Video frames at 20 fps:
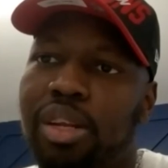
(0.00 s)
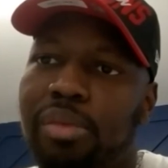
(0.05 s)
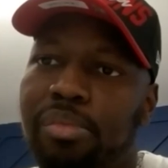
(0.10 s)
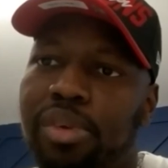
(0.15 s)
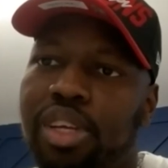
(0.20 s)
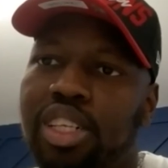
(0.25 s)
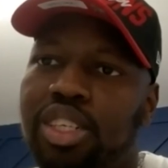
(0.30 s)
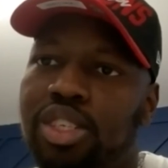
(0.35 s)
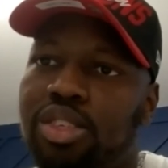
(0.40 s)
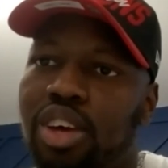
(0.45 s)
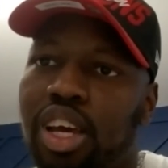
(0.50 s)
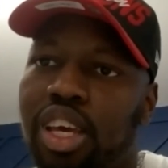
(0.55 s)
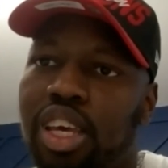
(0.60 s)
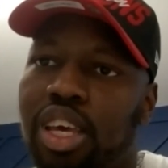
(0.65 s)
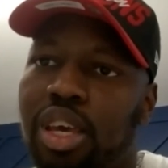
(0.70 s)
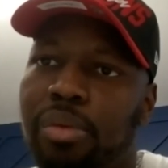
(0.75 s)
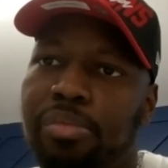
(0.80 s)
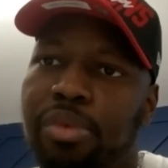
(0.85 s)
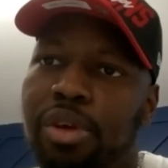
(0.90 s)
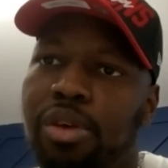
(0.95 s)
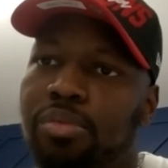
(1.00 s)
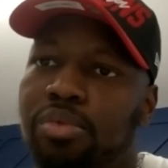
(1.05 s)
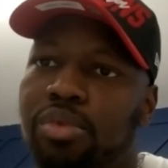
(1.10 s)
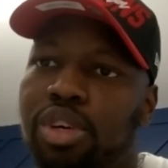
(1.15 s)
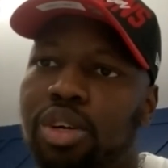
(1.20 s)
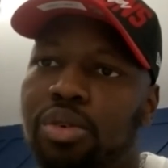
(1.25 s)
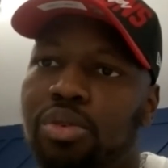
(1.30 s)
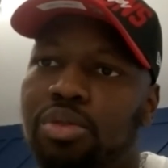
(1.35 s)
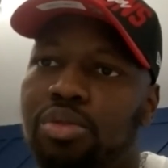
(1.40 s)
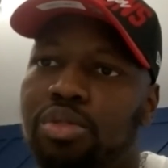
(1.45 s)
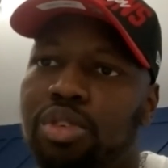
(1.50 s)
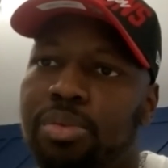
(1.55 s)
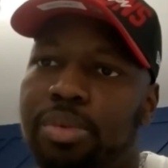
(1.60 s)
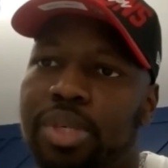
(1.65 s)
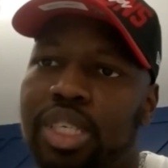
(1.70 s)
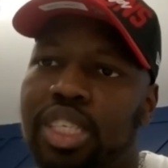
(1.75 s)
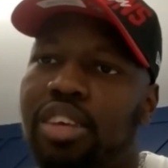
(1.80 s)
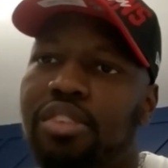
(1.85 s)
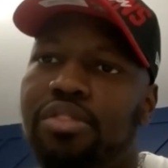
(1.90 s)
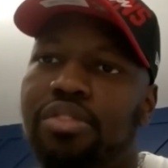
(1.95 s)
a minute, so I can't pinpoint who
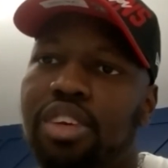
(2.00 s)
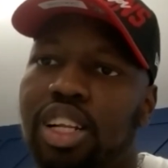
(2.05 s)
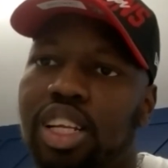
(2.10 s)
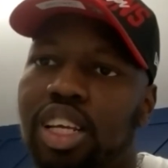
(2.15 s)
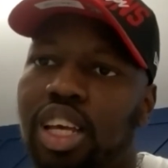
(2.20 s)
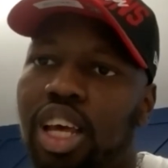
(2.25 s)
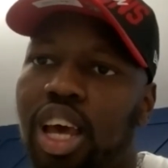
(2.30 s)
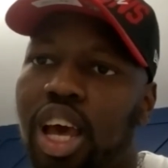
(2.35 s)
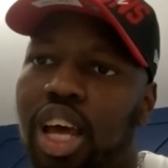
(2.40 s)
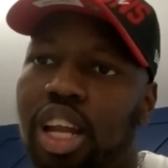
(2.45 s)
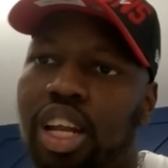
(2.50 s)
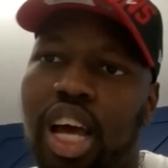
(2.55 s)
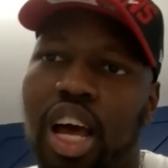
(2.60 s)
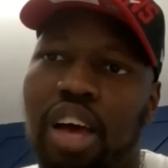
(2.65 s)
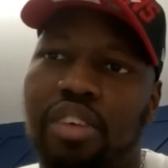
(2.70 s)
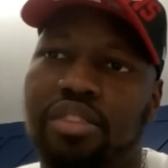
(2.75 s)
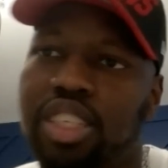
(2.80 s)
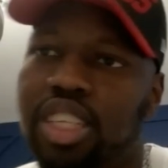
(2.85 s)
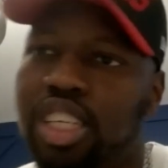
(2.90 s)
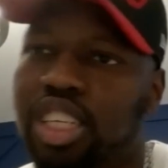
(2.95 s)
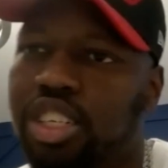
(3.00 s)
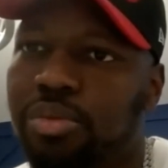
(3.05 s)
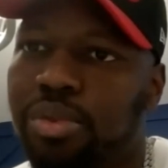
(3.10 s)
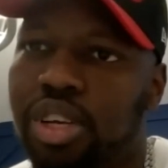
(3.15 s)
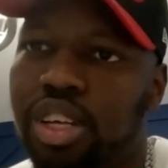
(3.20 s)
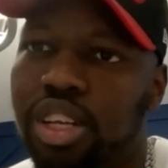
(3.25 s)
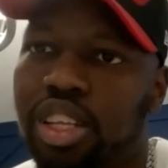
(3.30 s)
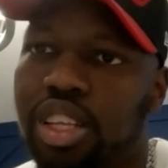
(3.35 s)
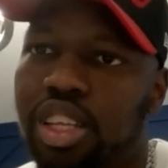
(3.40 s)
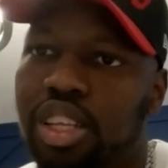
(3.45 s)
specifically I had a conversation with.